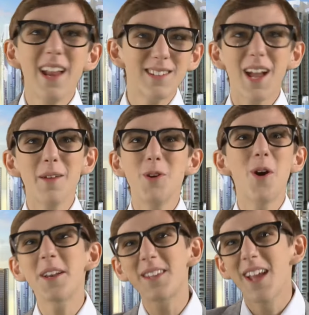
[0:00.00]
anytime you
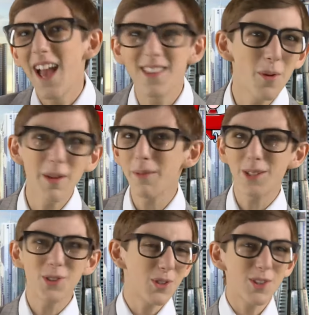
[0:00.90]
want, and you'll be able
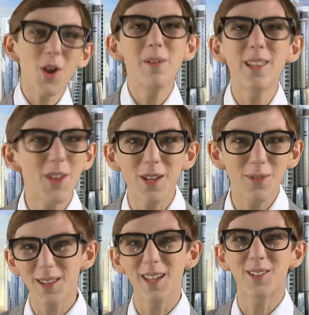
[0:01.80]
to do so many
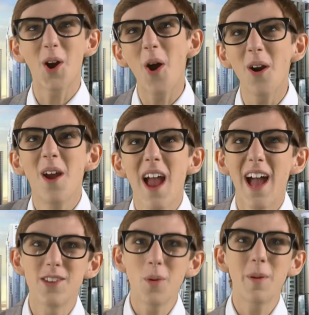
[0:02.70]
things with this car,
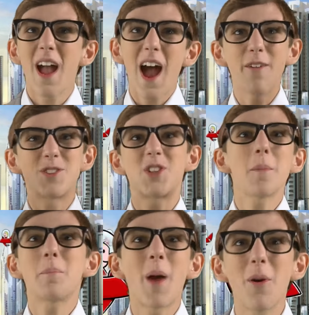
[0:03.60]
and you'll have a
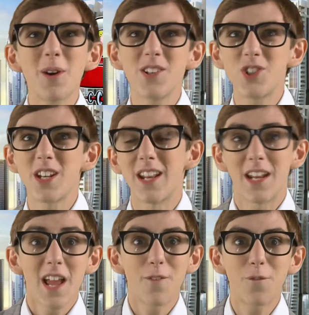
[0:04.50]
jet-powered engine in
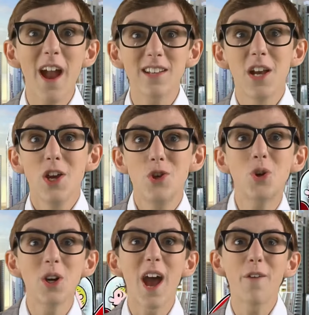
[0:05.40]
it. In fact, you
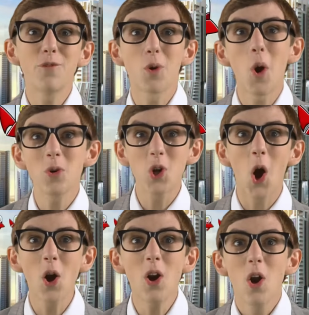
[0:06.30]
could have your own
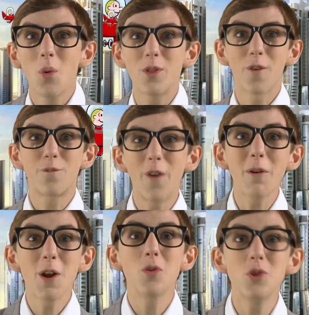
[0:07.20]
car with your
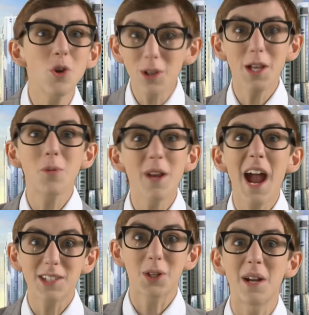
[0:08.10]
very own nuclear
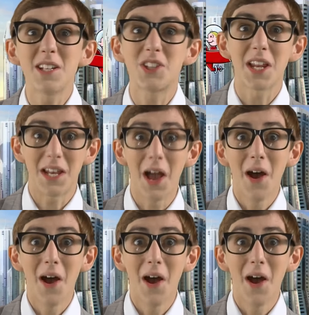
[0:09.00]
reactor engine.